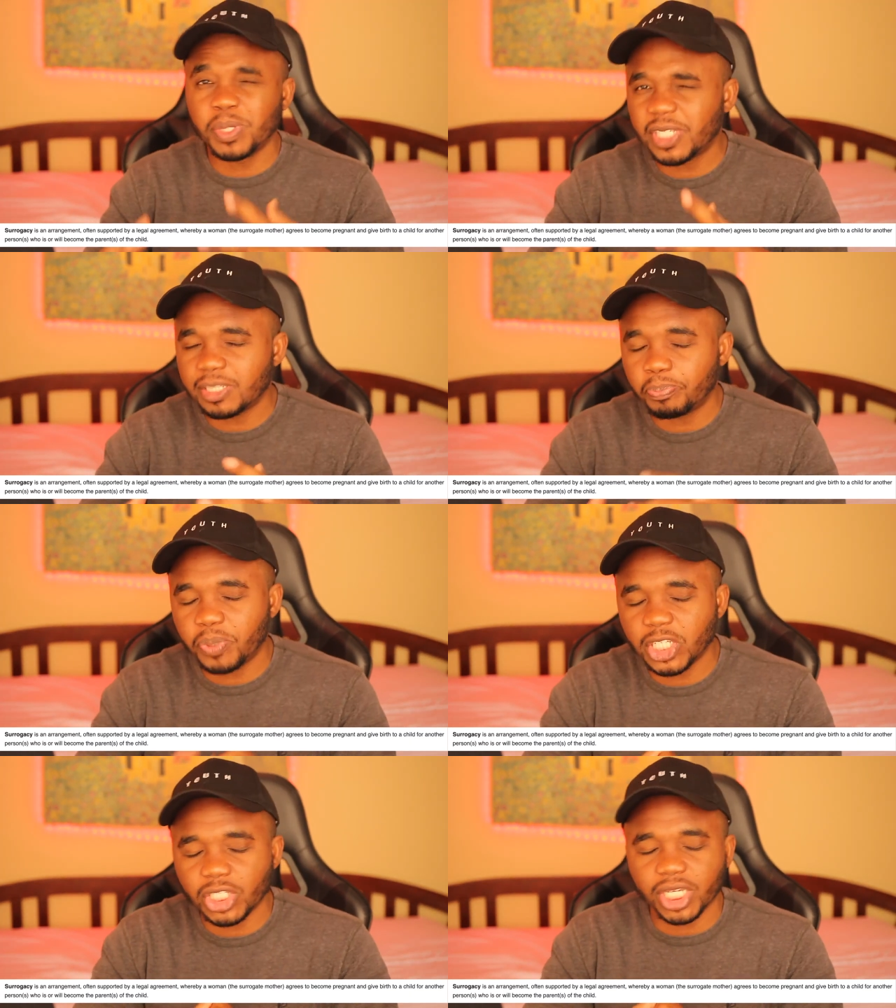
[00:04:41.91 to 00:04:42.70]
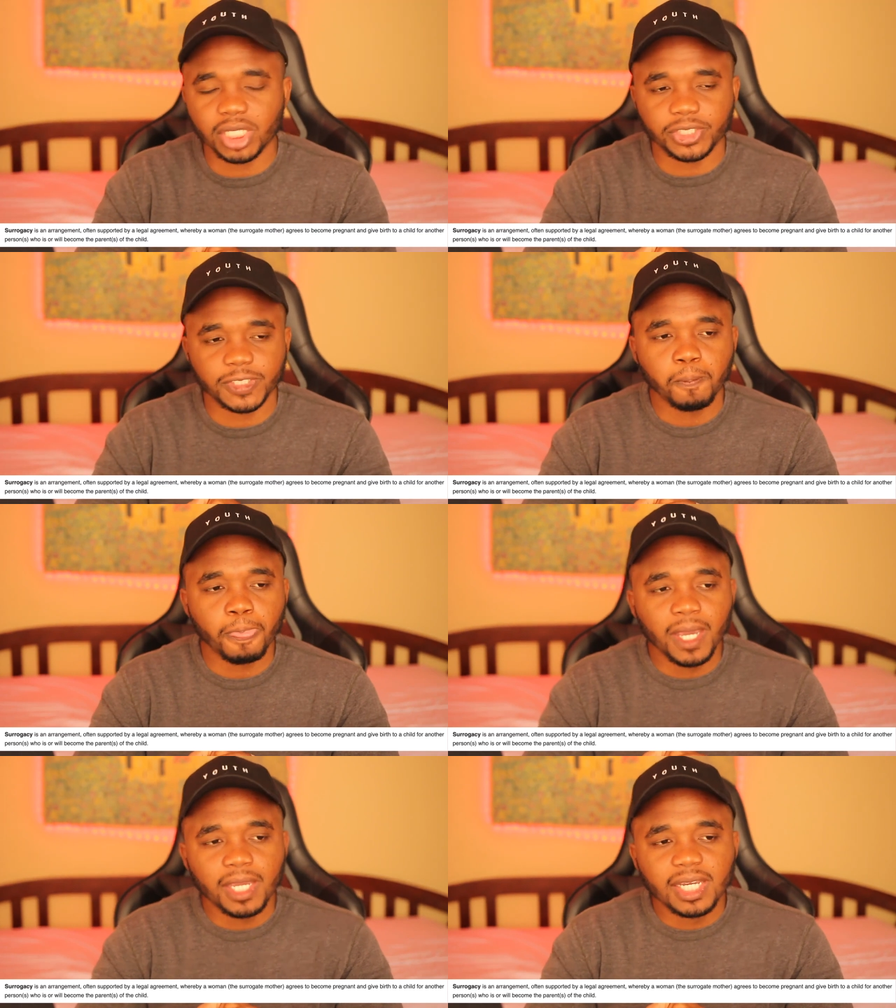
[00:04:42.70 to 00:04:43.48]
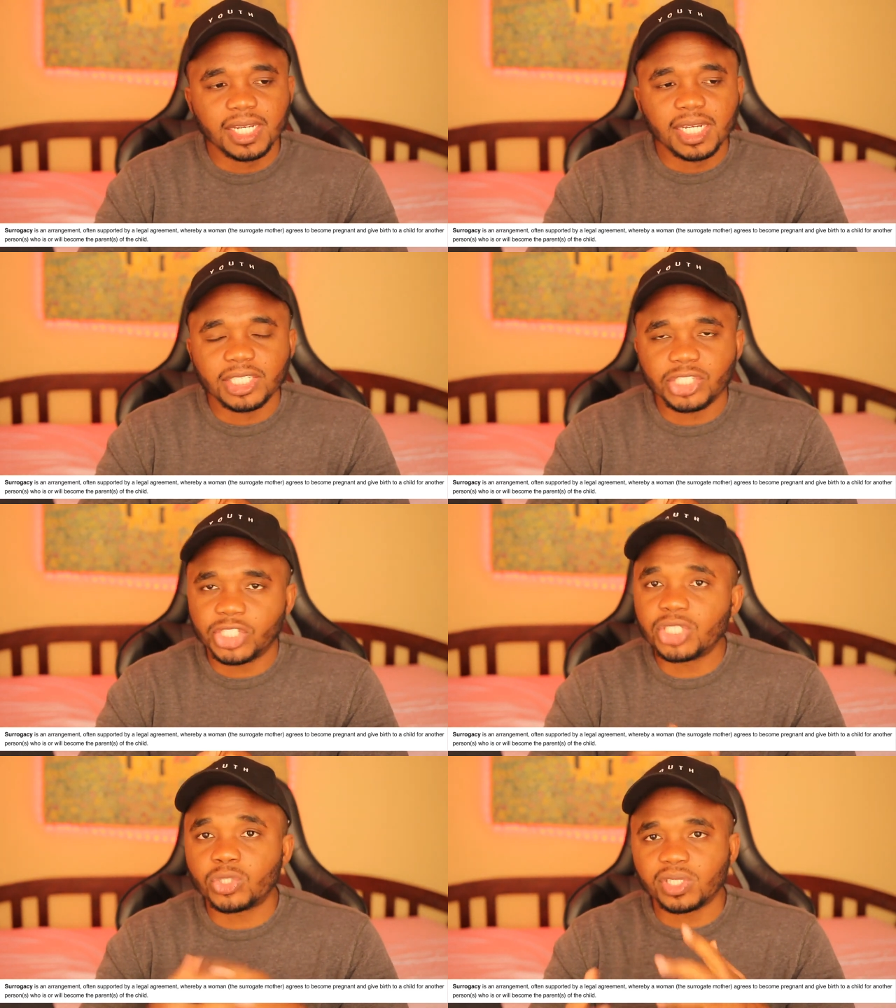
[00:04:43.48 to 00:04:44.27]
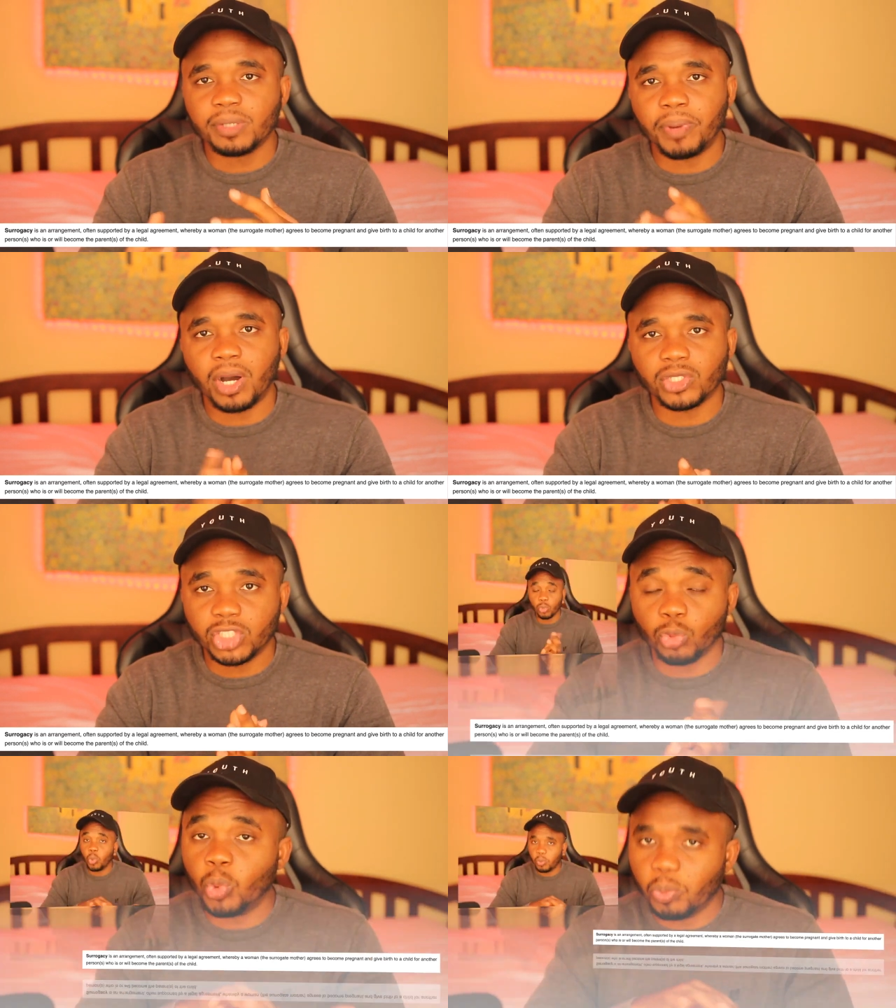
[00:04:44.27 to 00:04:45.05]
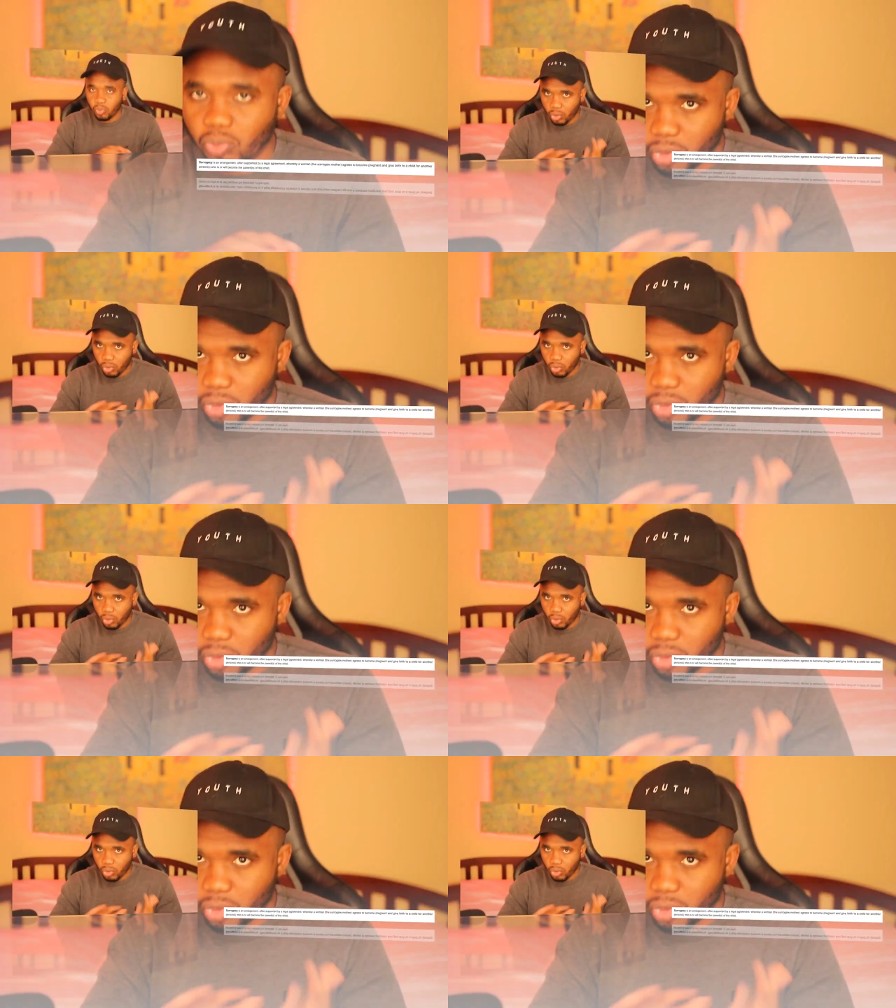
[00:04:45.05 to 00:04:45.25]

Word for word: bbc pidgin english she talked about the womb